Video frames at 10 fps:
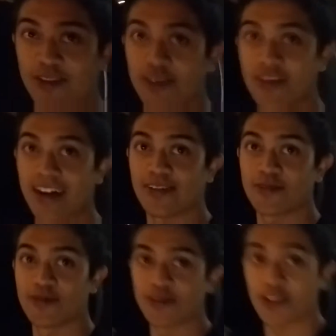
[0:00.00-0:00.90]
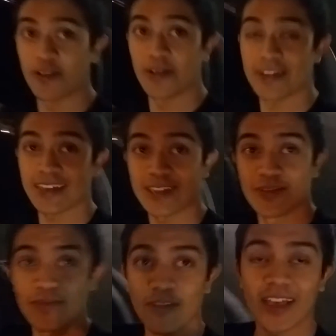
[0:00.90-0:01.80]
YouTube channel soon, so stay
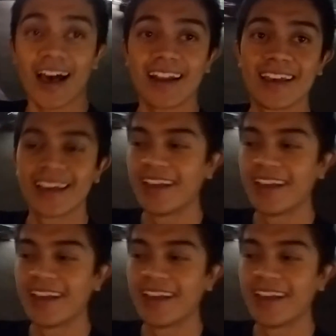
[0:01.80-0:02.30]
tuned for that.